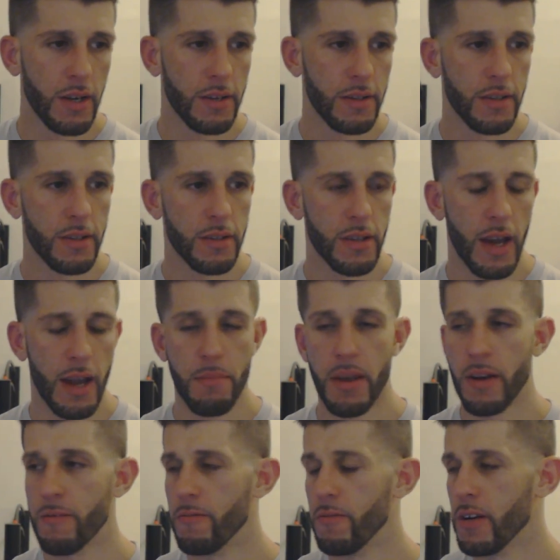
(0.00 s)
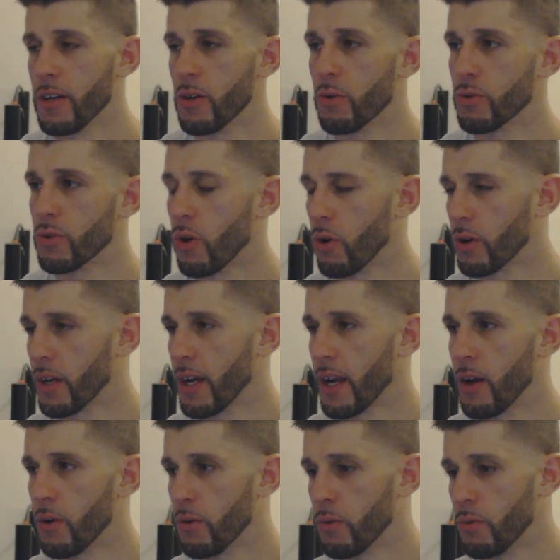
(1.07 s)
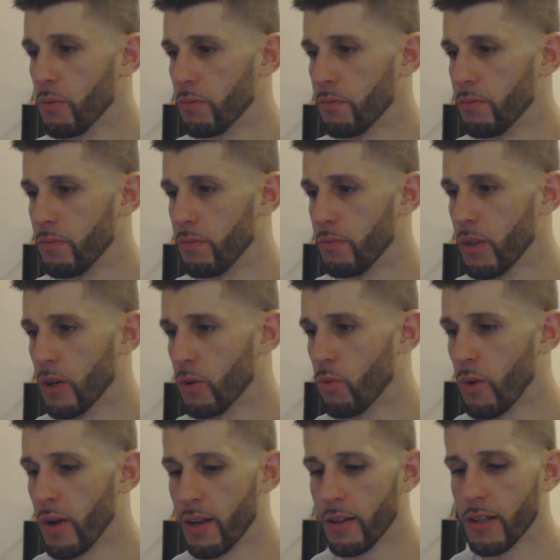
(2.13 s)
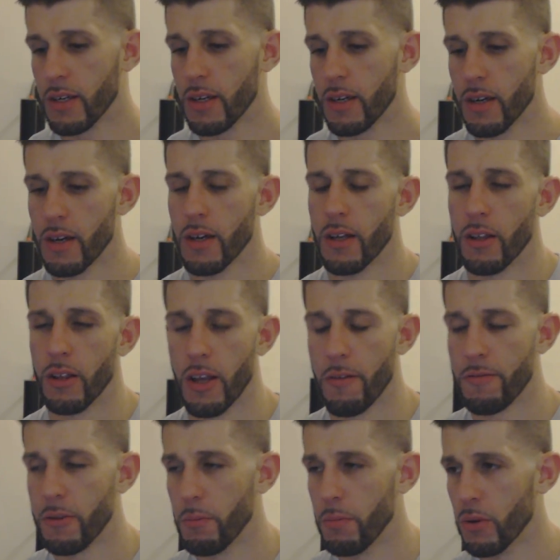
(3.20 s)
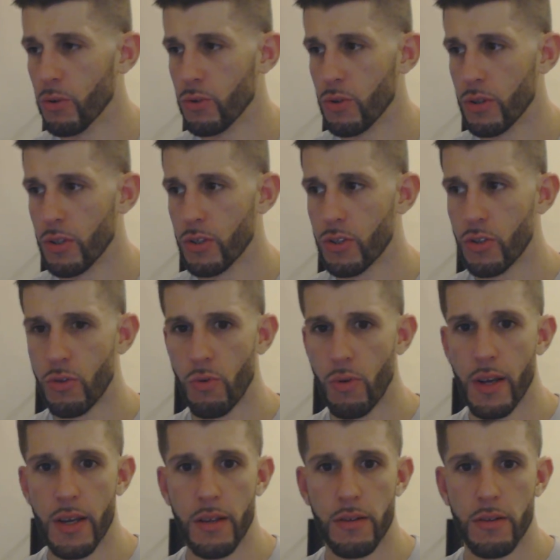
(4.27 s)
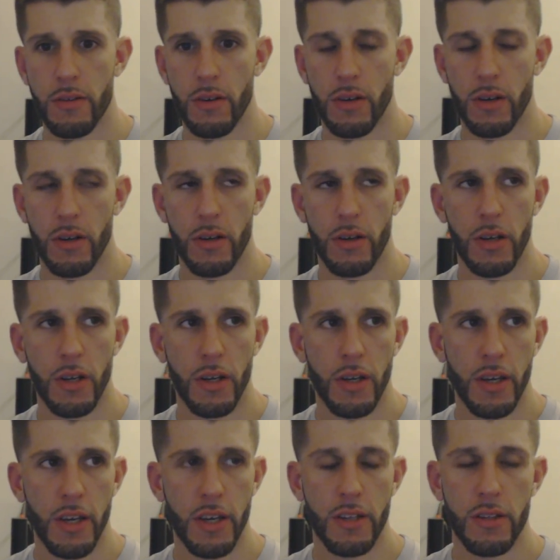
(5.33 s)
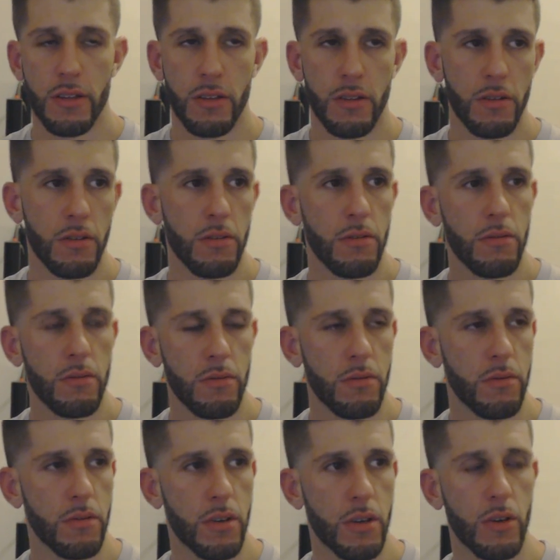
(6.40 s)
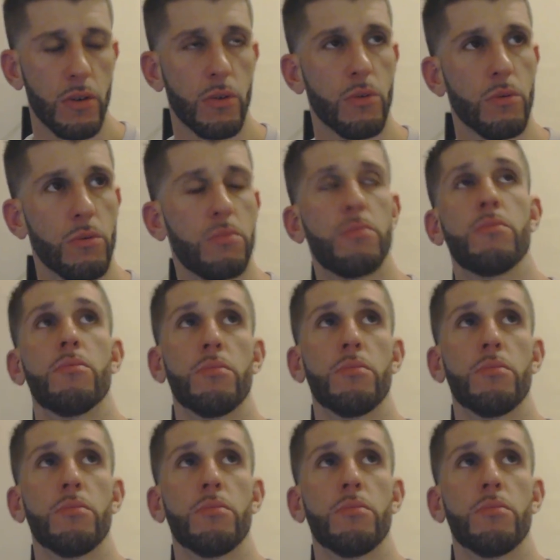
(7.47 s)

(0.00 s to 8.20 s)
and then I made a video talking how Doug Whaley left the Bills with this great hidden, you know,